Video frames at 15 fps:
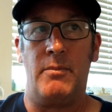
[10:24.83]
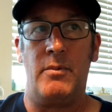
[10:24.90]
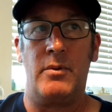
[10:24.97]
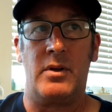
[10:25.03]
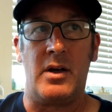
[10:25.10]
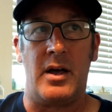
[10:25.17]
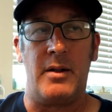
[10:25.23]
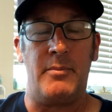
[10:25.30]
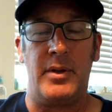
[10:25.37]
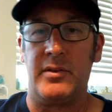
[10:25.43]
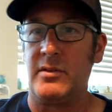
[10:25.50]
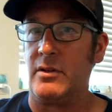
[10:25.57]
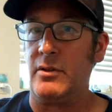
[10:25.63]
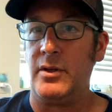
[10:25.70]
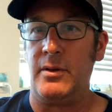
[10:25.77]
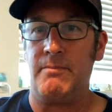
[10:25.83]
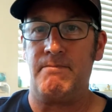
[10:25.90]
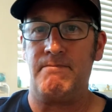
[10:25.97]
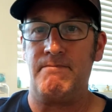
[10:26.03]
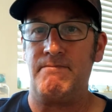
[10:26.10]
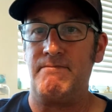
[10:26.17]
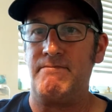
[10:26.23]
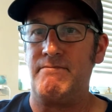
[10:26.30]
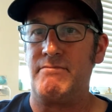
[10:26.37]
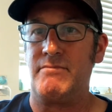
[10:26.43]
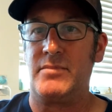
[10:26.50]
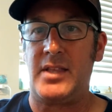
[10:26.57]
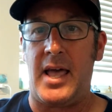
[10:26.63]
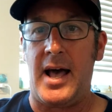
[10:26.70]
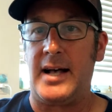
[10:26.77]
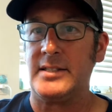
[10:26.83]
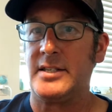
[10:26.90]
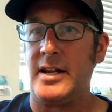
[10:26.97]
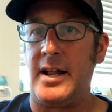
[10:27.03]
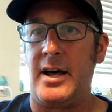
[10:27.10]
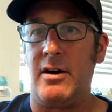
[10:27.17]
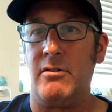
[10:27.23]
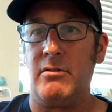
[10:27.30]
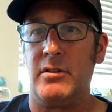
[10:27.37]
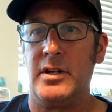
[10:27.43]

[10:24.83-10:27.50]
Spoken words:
We kind of basically cast it out,